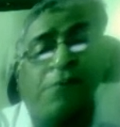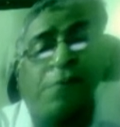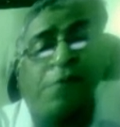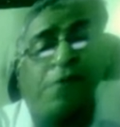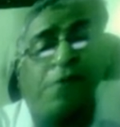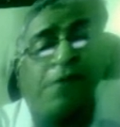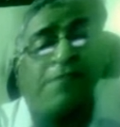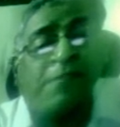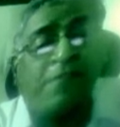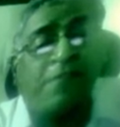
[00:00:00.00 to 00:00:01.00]
by workers
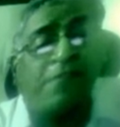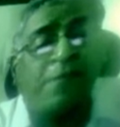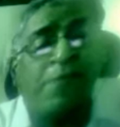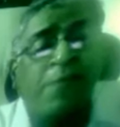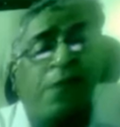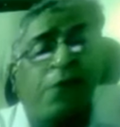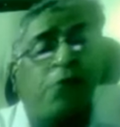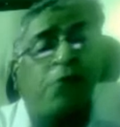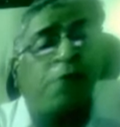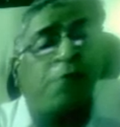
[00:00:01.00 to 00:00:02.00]
themselves. Group
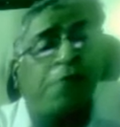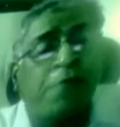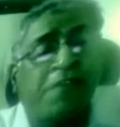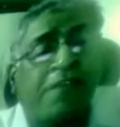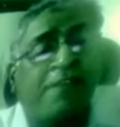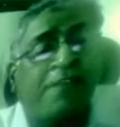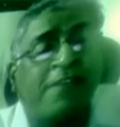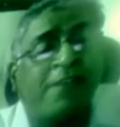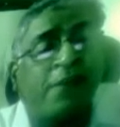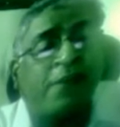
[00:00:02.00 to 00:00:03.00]
output restriction is
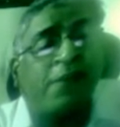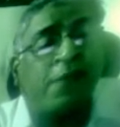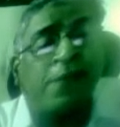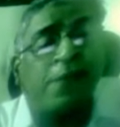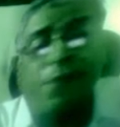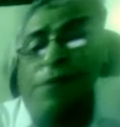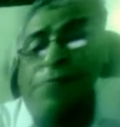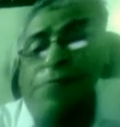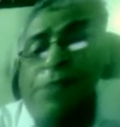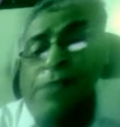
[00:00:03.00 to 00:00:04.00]
not the only problem.
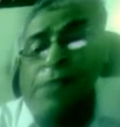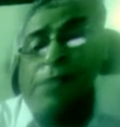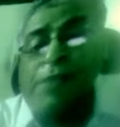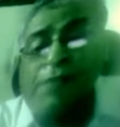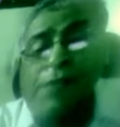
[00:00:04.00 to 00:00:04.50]
There are several